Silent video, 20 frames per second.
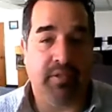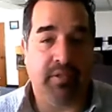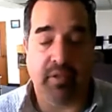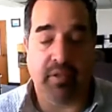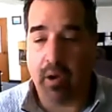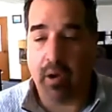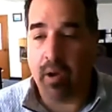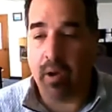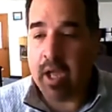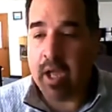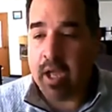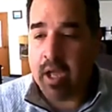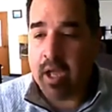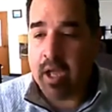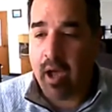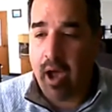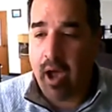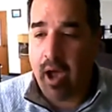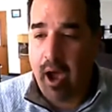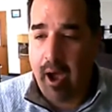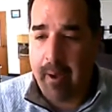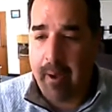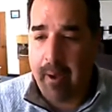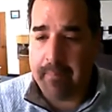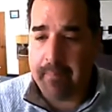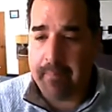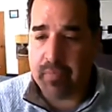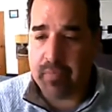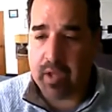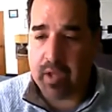So,
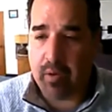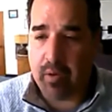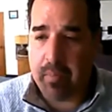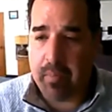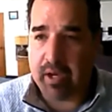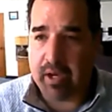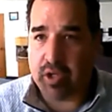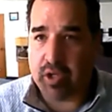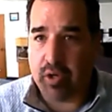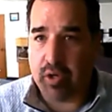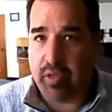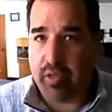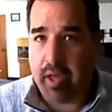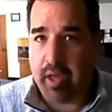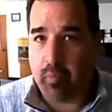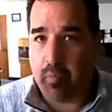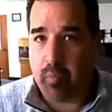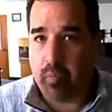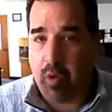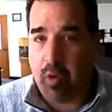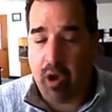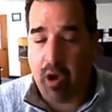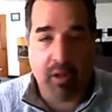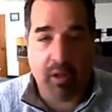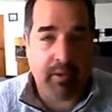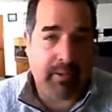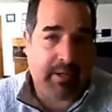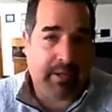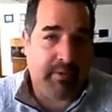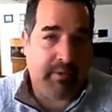make sure that all
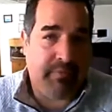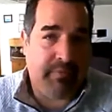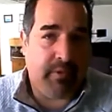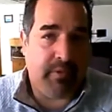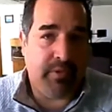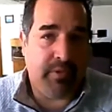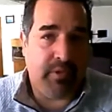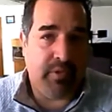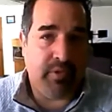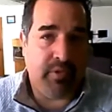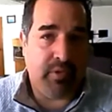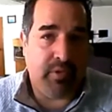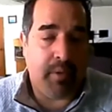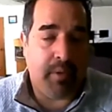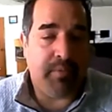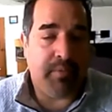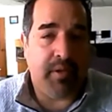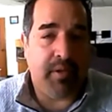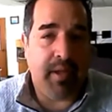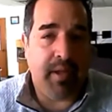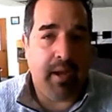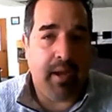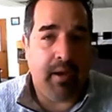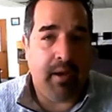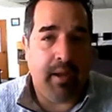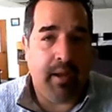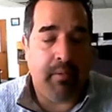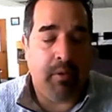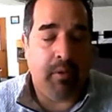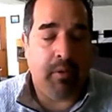our air filters are up to date
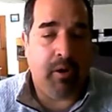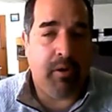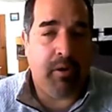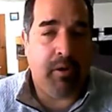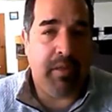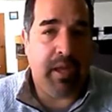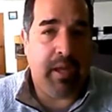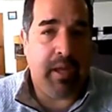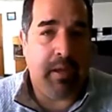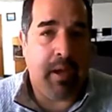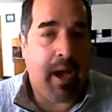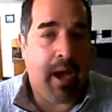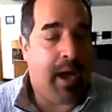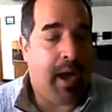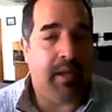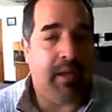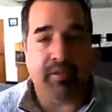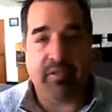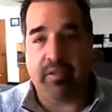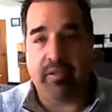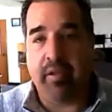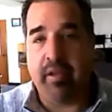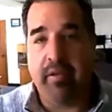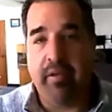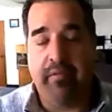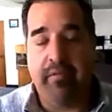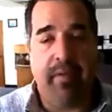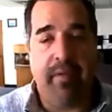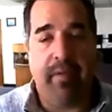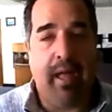and are the highest
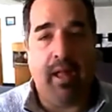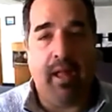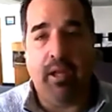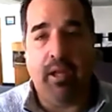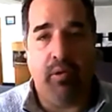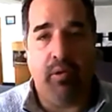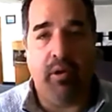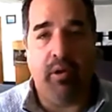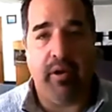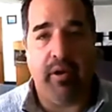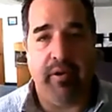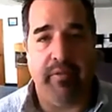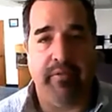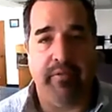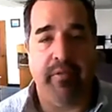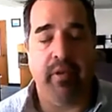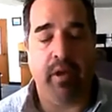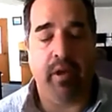value of